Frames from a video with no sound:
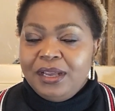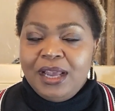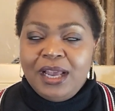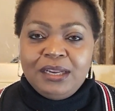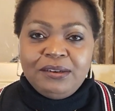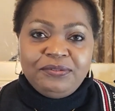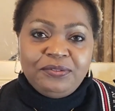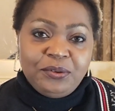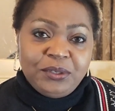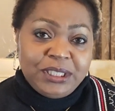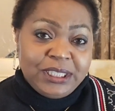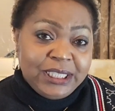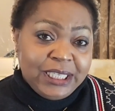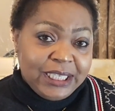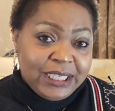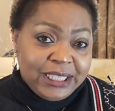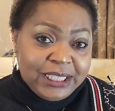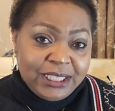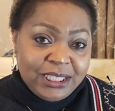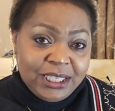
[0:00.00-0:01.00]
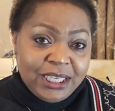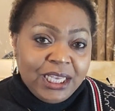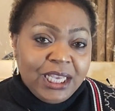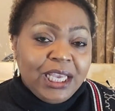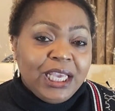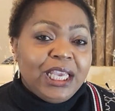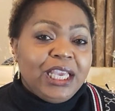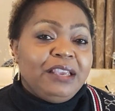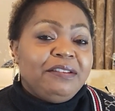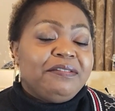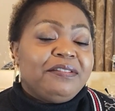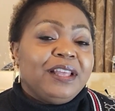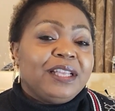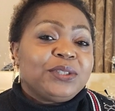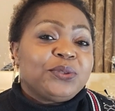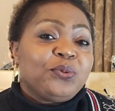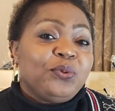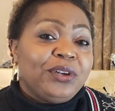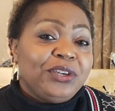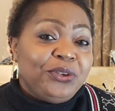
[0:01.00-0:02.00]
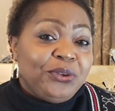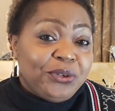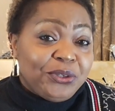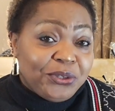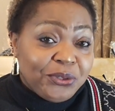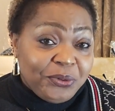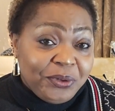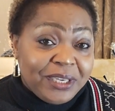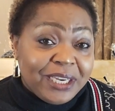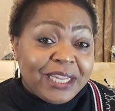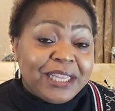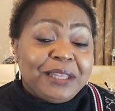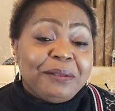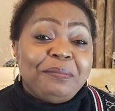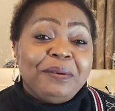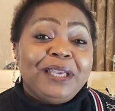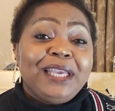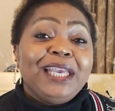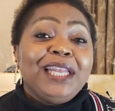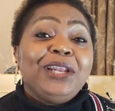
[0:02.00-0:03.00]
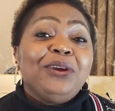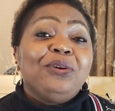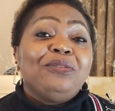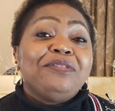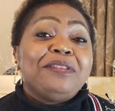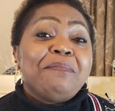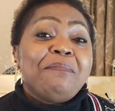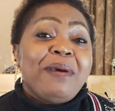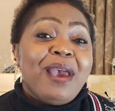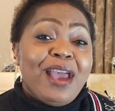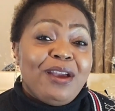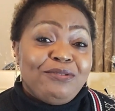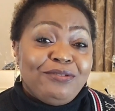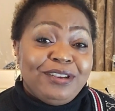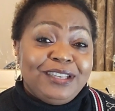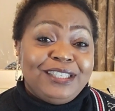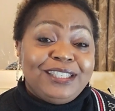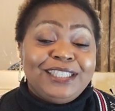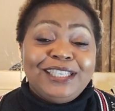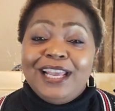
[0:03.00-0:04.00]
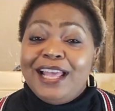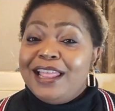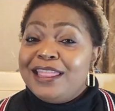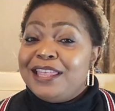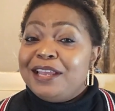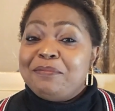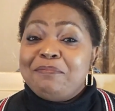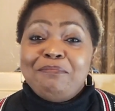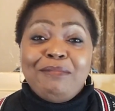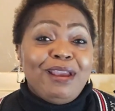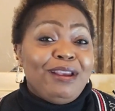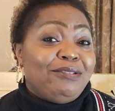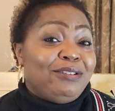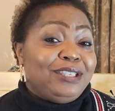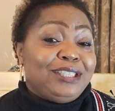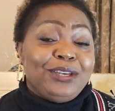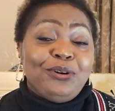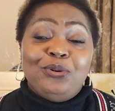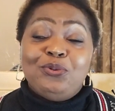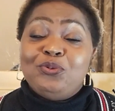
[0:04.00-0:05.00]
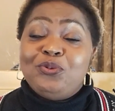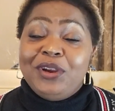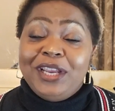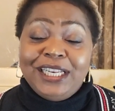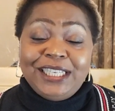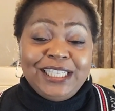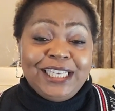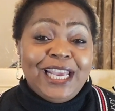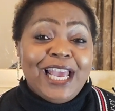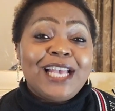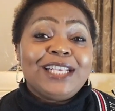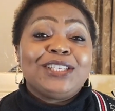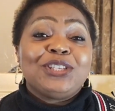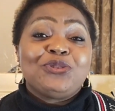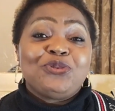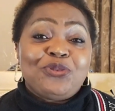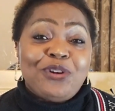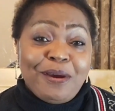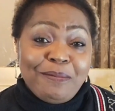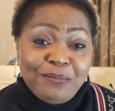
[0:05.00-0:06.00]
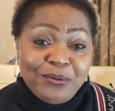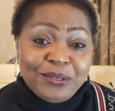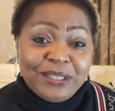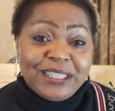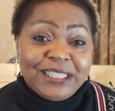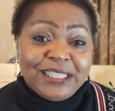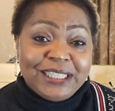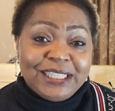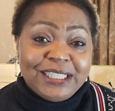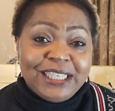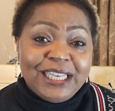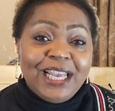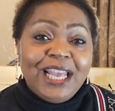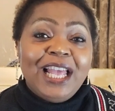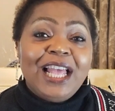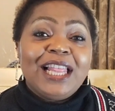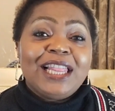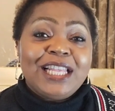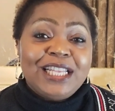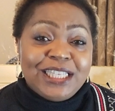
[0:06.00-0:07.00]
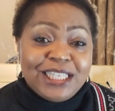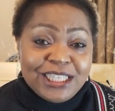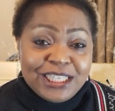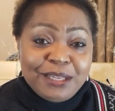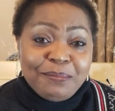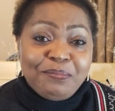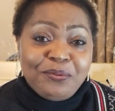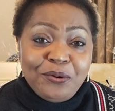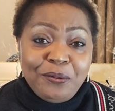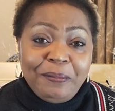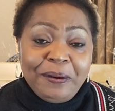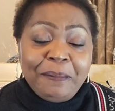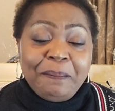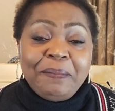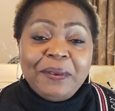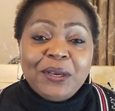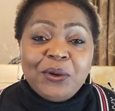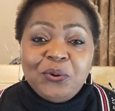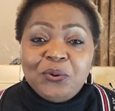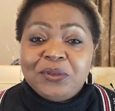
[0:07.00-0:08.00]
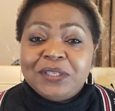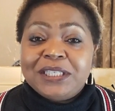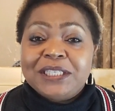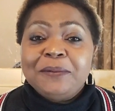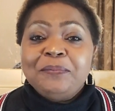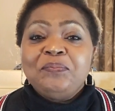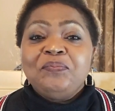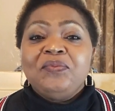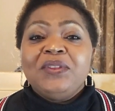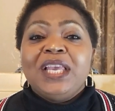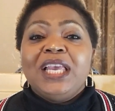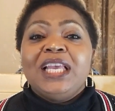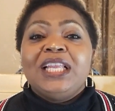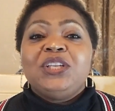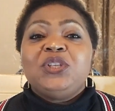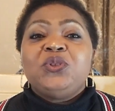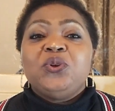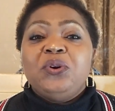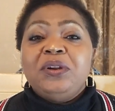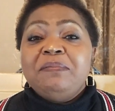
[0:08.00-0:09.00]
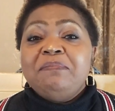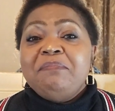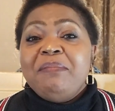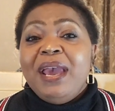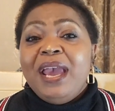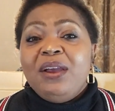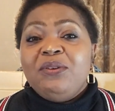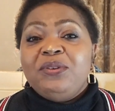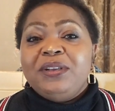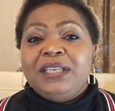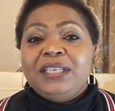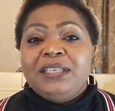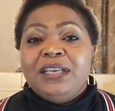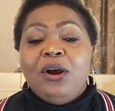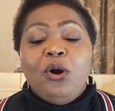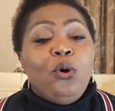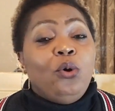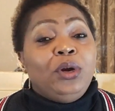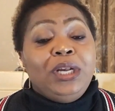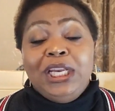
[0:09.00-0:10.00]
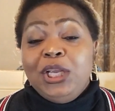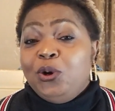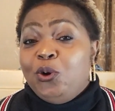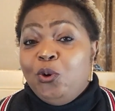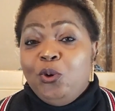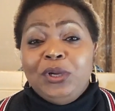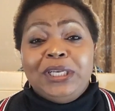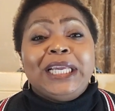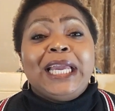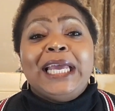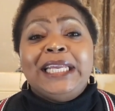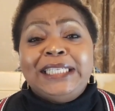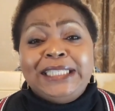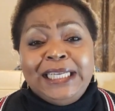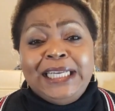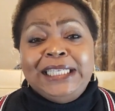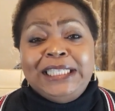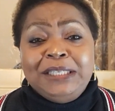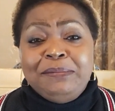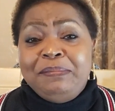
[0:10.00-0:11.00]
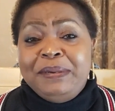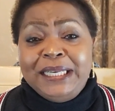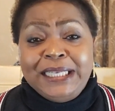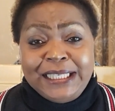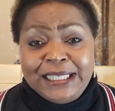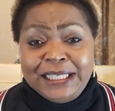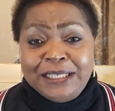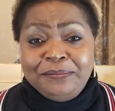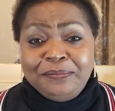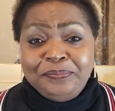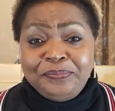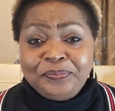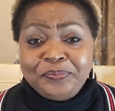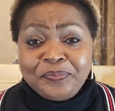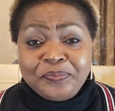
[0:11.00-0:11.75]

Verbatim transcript: Unfortunately, if that's what you're doing at the beginning of the marriage, that marriage already has crumbled. This is the problem because don't marry. Only God can change a person.